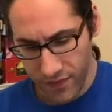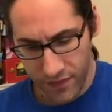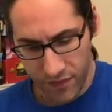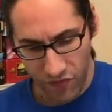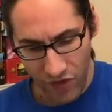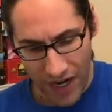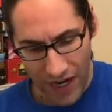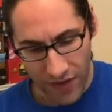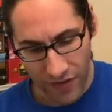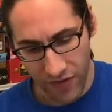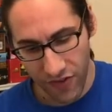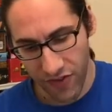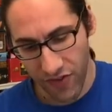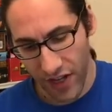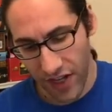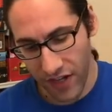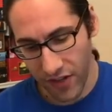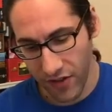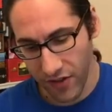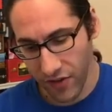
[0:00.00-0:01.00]
round
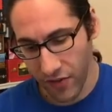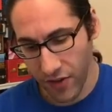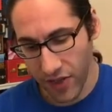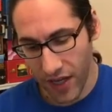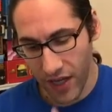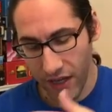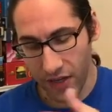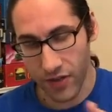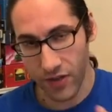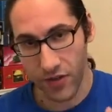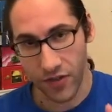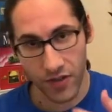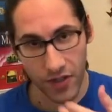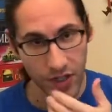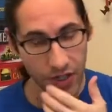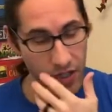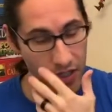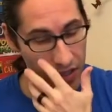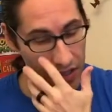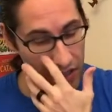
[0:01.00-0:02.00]
cycle without you
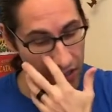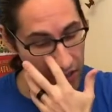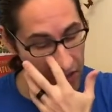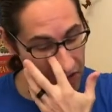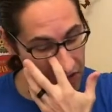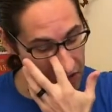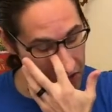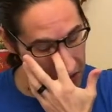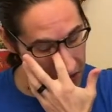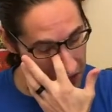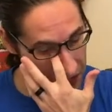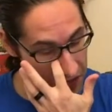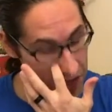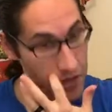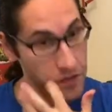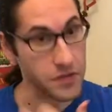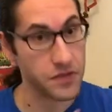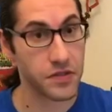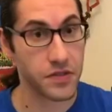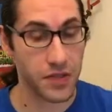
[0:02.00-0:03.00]
clearing the curses, you
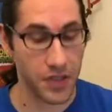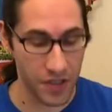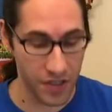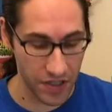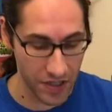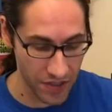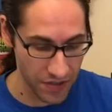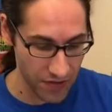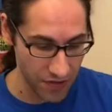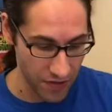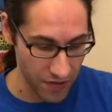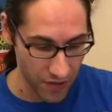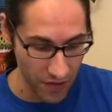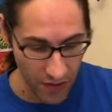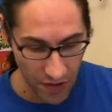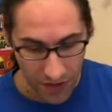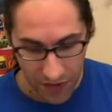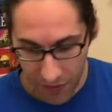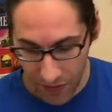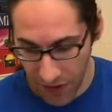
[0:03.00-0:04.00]
lose. And you need to go
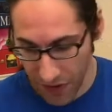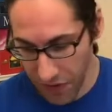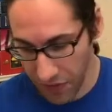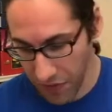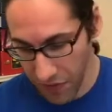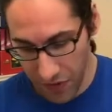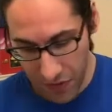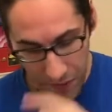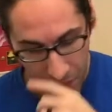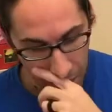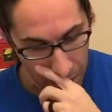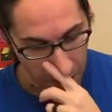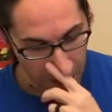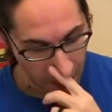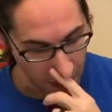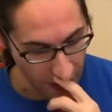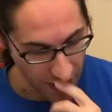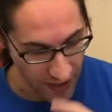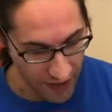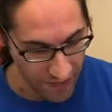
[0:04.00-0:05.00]
all the way through
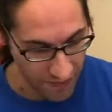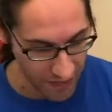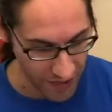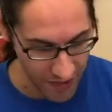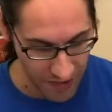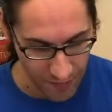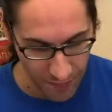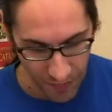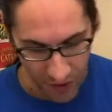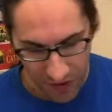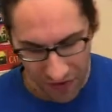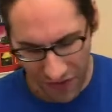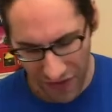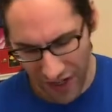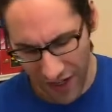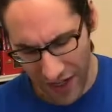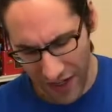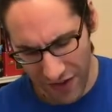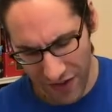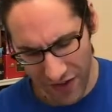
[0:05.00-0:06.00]
and fight the bosses.
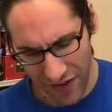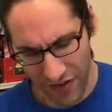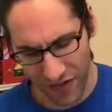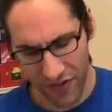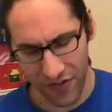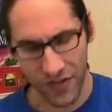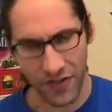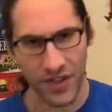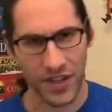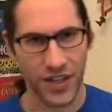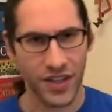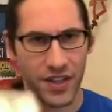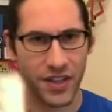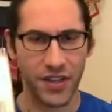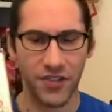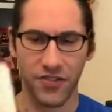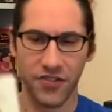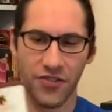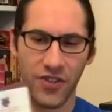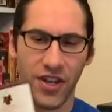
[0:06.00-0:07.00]

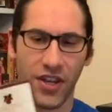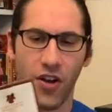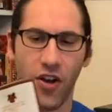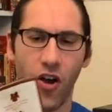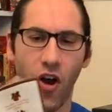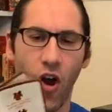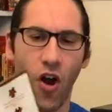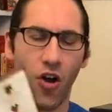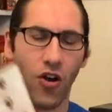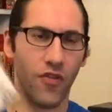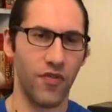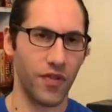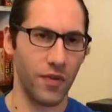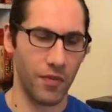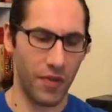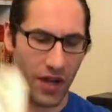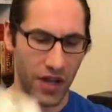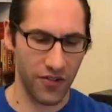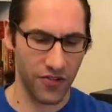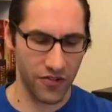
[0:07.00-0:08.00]
This is like all of the
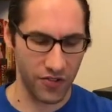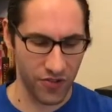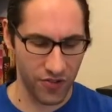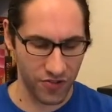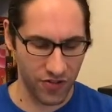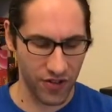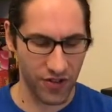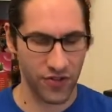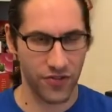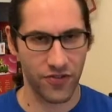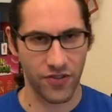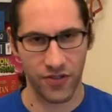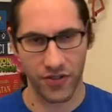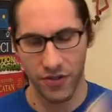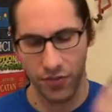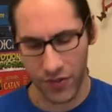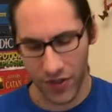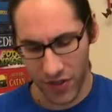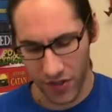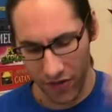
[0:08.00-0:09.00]
monsters.
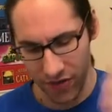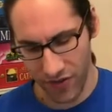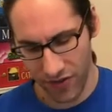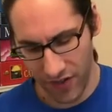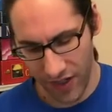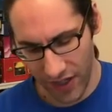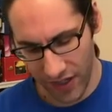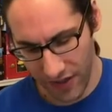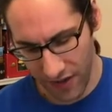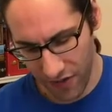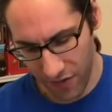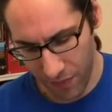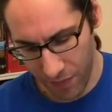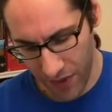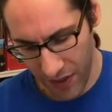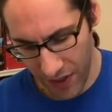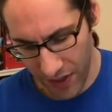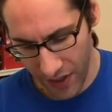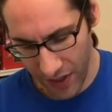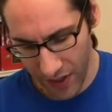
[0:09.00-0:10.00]
You wouldn't use a deck this
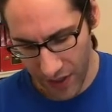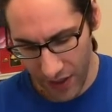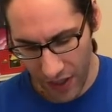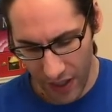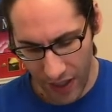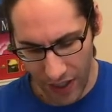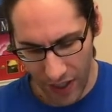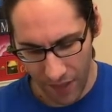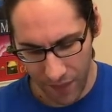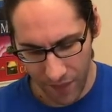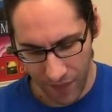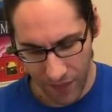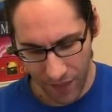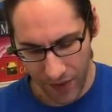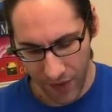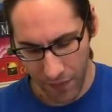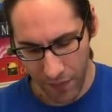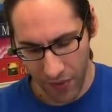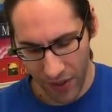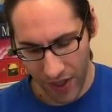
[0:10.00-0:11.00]
big,
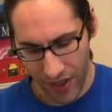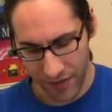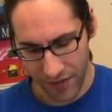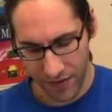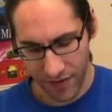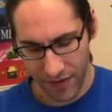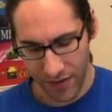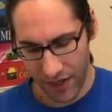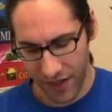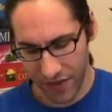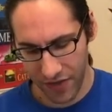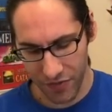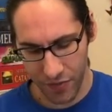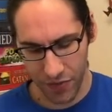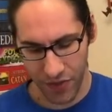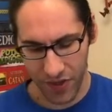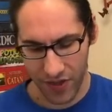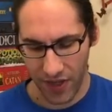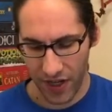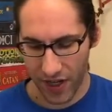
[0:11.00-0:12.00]
but I just
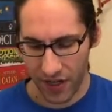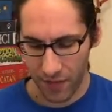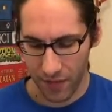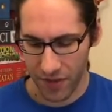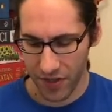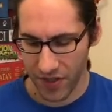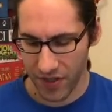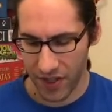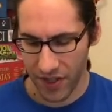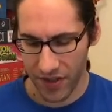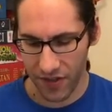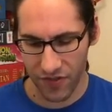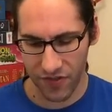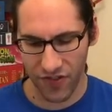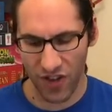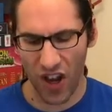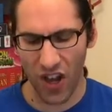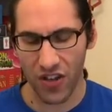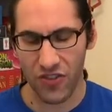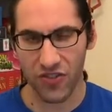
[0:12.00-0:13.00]
put it down. But yeah, there's
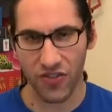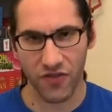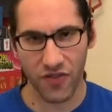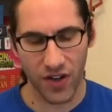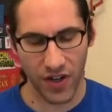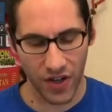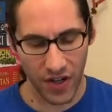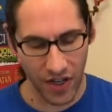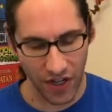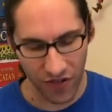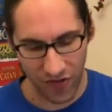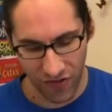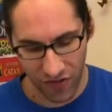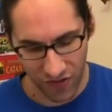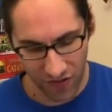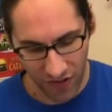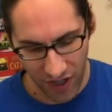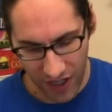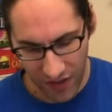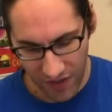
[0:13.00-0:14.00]
tons of
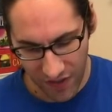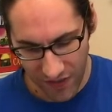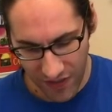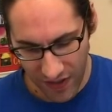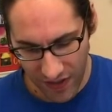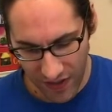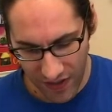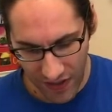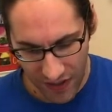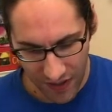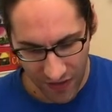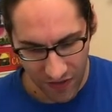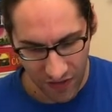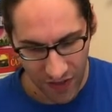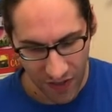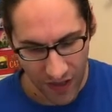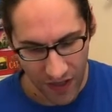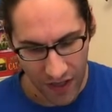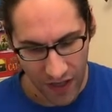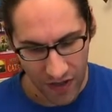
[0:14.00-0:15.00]
variation, lots of neat things.
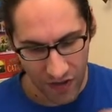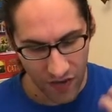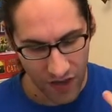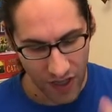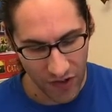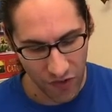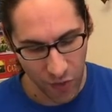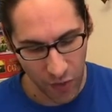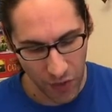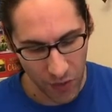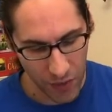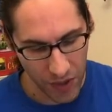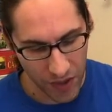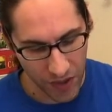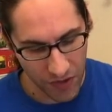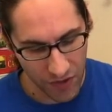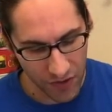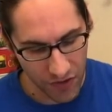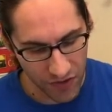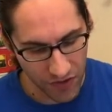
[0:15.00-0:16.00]
So that's one way
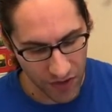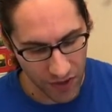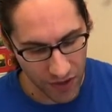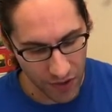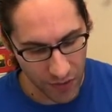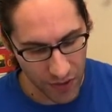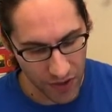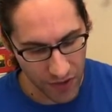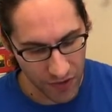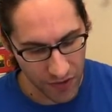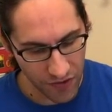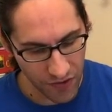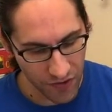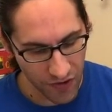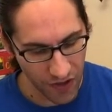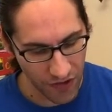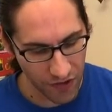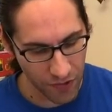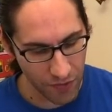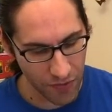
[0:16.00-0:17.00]
to lose. The other way to lose is
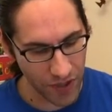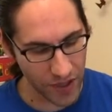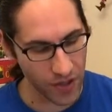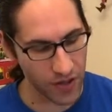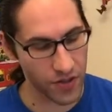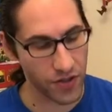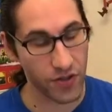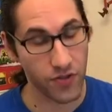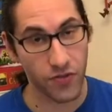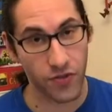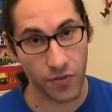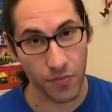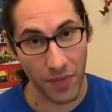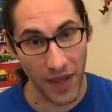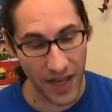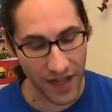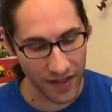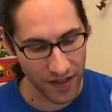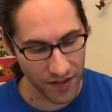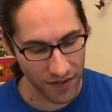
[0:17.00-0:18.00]
as you play, you can accrue
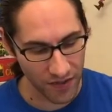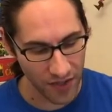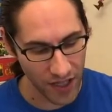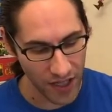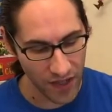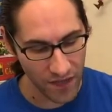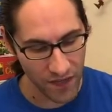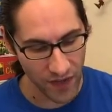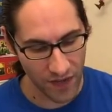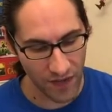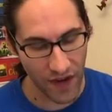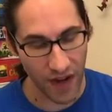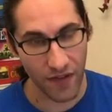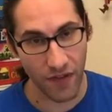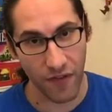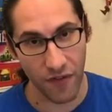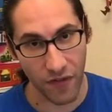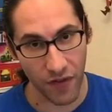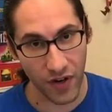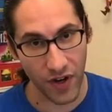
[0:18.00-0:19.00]
madness. If you ever have
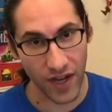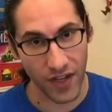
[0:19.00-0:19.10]
a full